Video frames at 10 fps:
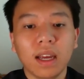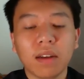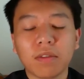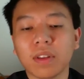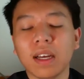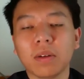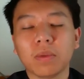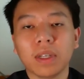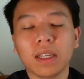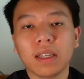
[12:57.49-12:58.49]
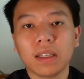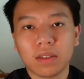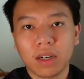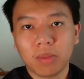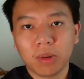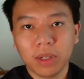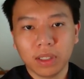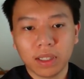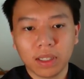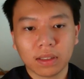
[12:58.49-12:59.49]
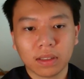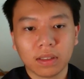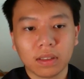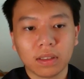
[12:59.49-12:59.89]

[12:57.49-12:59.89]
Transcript: And for that, we need interoperability.